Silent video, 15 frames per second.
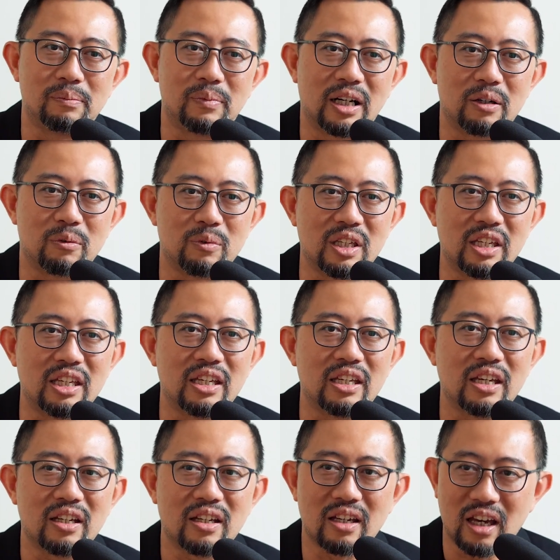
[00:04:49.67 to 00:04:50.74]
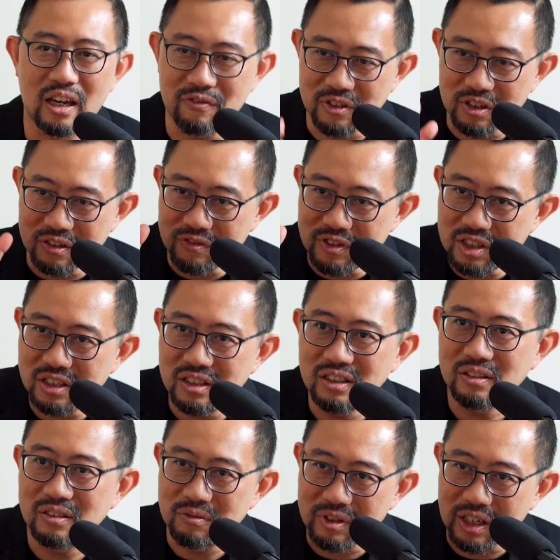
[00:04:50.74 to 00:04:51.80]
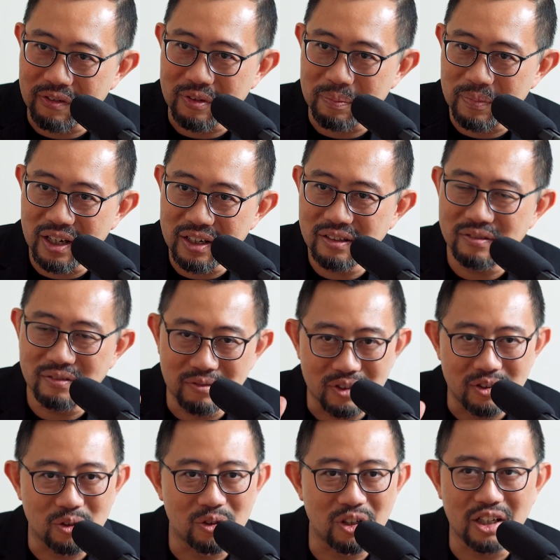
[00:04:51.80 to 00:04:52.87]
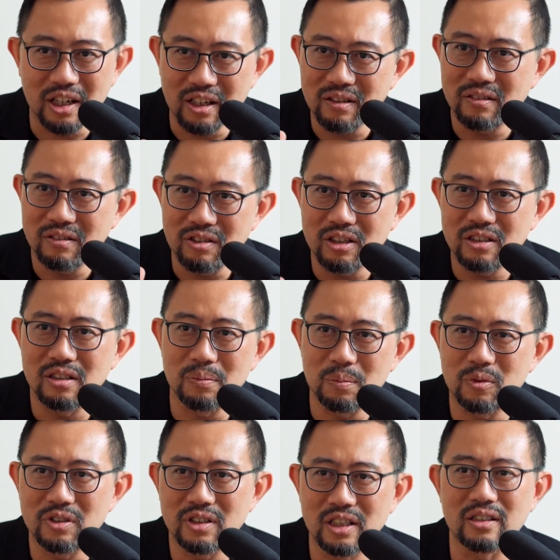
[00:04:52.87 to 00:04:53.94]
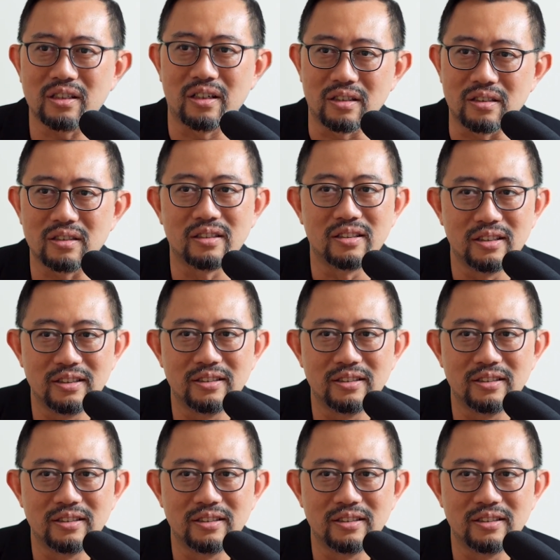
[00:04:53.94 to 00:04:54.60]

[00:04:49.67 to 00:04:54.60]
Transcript: But we have a vision, we have a plan. So again, trust the process, guys.